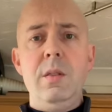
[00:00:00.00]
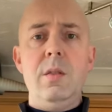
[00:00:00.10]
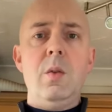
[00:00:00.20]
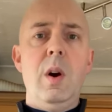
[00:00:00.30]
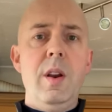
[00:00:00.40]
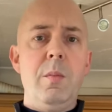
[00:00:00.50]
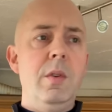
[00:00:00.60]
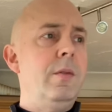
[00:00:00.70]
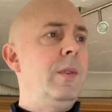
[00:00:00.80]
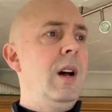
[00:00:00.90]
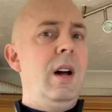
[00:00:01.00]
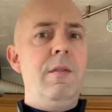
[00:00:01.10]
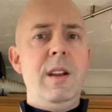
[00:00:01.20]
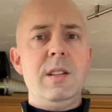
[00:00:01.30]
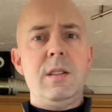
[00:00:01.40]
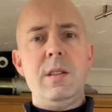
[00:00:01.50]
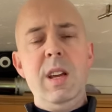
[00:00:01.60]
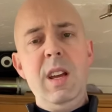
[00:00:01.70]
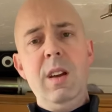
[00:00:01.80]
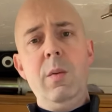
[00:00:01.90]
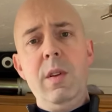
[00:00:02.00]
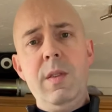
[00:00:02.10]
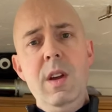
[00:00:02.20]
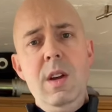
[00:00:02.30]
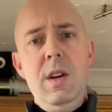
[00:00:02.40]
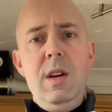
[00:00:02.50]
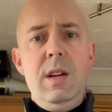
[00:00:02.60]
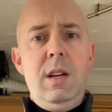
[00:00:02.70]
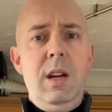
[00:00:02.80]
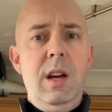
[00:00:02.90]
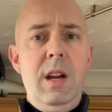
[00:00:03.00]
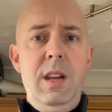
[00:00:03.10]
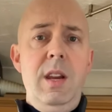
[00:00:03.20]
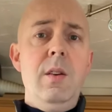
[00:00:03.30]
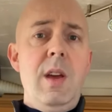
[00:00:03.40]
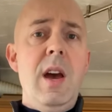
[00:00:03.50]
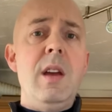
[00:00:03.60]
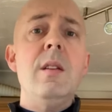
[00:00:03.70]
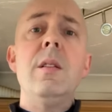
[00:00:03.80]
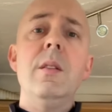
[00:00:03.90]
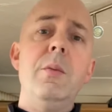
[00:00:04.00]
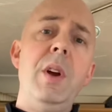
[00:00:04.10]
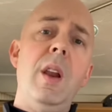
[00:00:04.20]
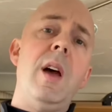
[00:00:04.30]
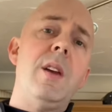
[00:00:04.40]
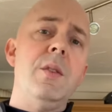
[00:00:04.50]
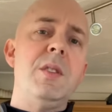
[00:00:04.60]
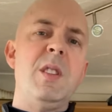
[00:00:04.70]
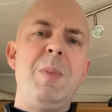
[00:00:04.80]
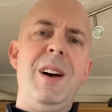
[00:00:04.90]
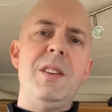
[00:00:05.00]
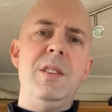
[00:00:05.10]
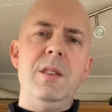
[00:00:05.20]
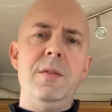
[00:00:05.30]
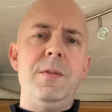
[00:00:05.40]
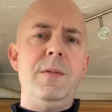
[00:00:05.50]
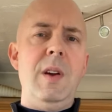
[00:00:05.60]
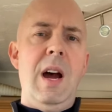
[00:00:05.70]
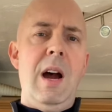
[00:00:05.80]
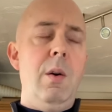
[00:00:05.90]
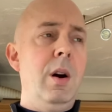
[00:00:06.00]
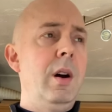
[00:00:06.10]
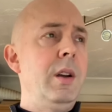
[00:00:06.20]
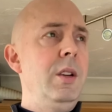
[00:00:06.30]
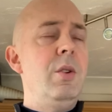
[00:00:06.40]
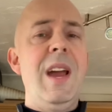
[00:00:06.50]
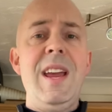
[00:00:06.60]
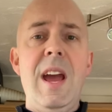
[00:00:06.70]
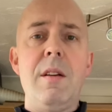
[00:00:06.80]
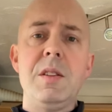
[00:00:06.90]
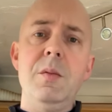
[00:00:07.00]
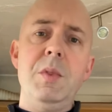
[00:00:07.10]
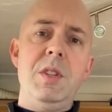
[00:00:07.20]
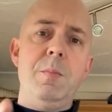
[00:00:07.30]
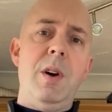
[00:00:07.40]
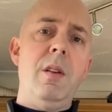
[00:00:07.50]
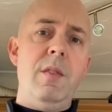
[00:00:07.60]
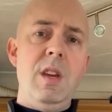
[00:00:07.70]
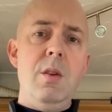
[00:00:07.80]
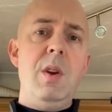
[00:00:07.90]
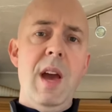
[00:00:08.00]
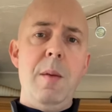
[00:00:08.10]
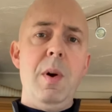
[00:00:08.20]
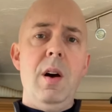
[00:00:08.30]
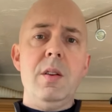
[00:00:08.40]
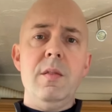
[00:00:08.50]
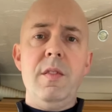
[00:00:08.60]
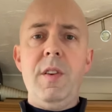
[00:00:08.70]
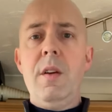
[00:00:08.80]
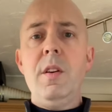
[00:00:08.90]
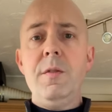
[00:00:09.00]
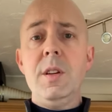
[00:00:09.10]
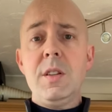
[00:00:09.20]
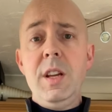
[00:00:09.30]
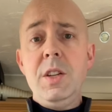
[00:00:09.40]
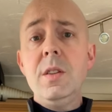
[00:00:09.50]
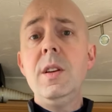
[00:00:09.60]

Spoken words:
quite a number of events here with in the UK. The Real Icons is part of our UK garrison, which is part of the UK part of the 501st Legion.